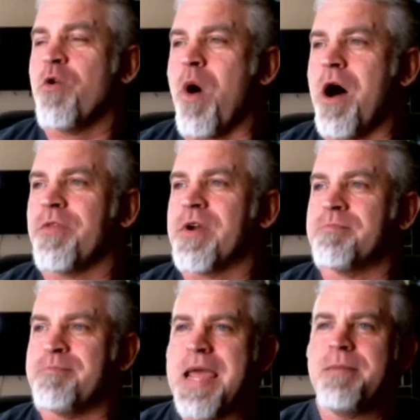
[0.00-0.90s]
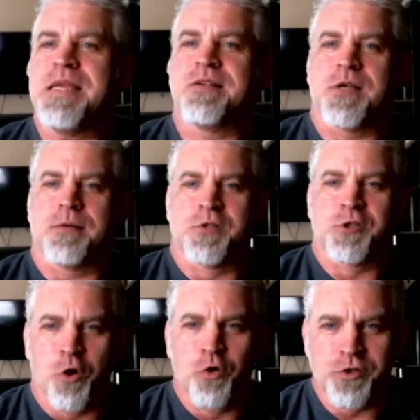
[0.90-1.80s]
and while there may be some
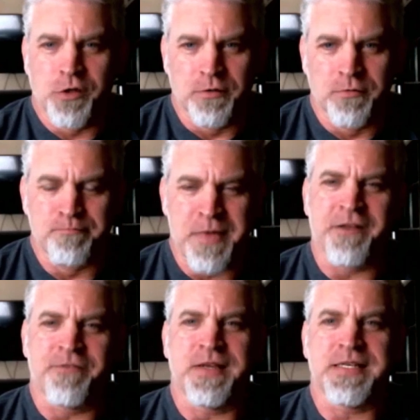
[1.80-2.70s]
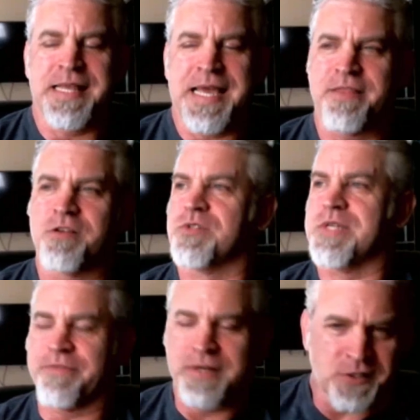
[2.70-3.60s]
social benefit to that,
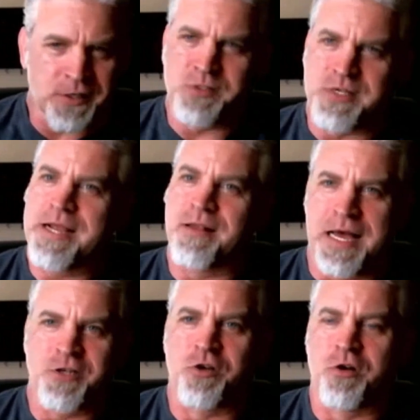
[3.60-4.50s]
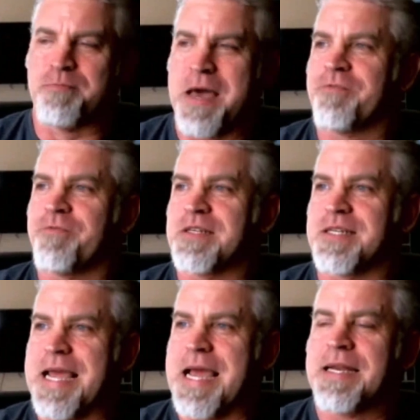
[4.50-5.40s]
there's definitely some psychological
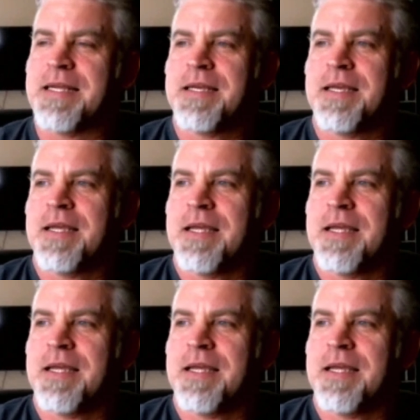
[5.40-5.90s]
benefit to that.